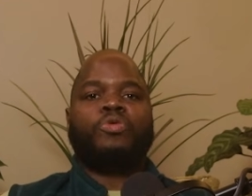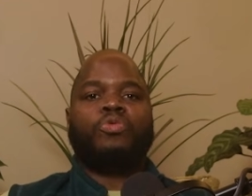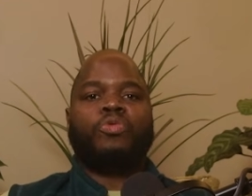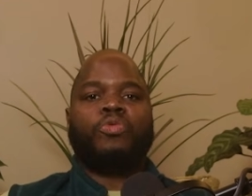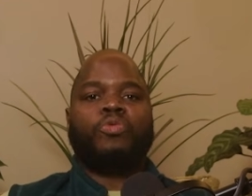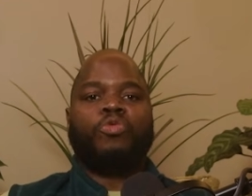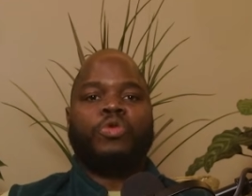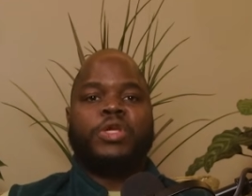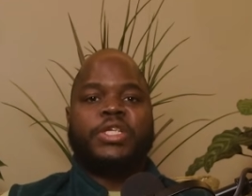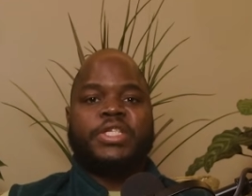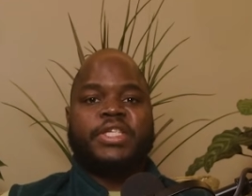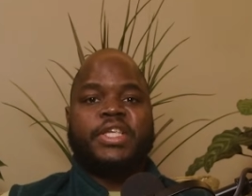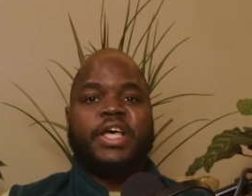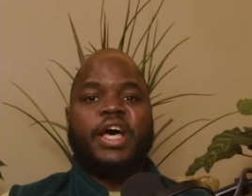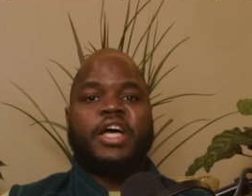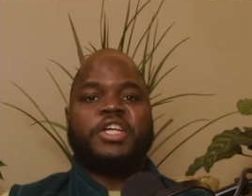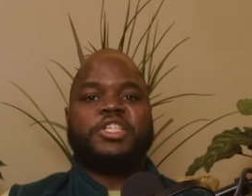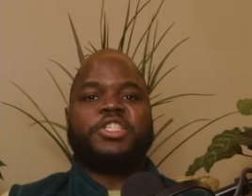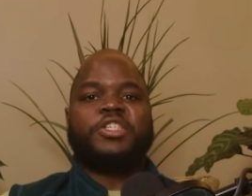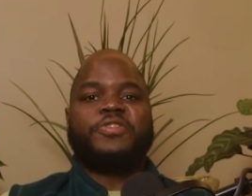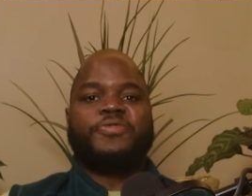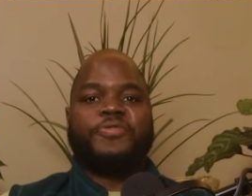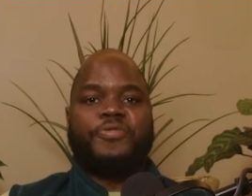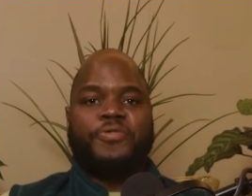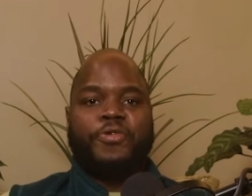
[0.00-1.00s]

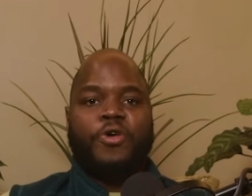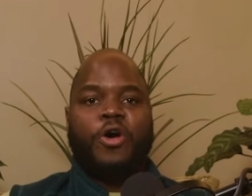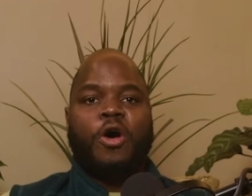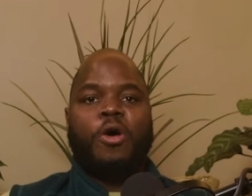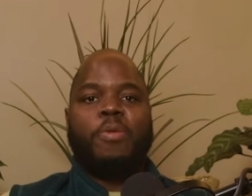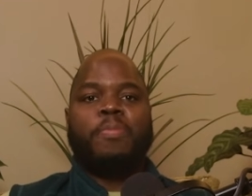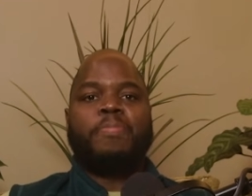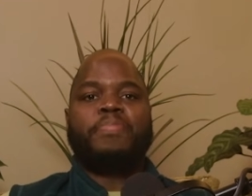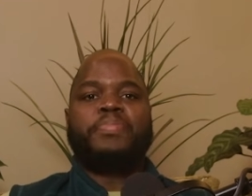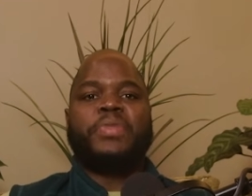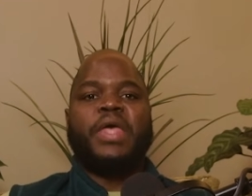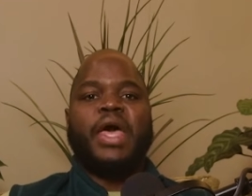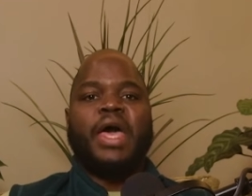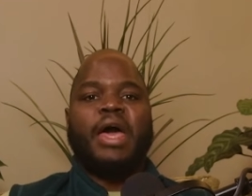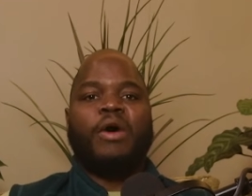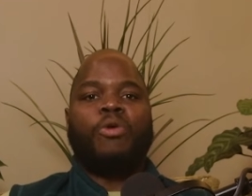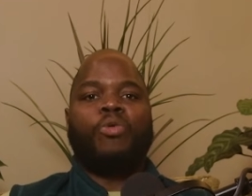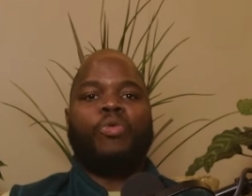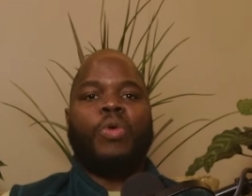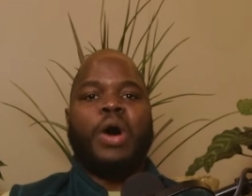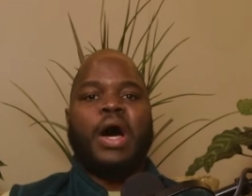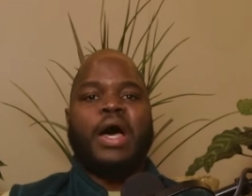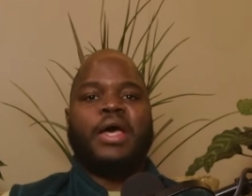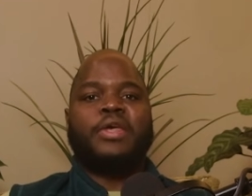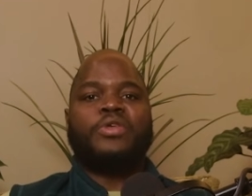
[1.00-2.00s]
Research from
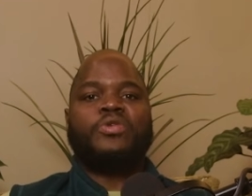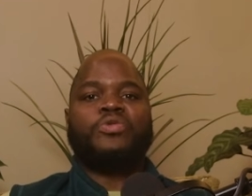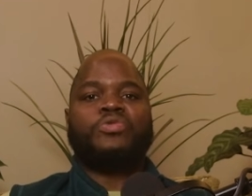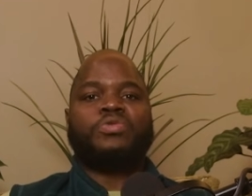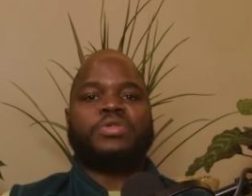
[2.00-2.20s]
NYU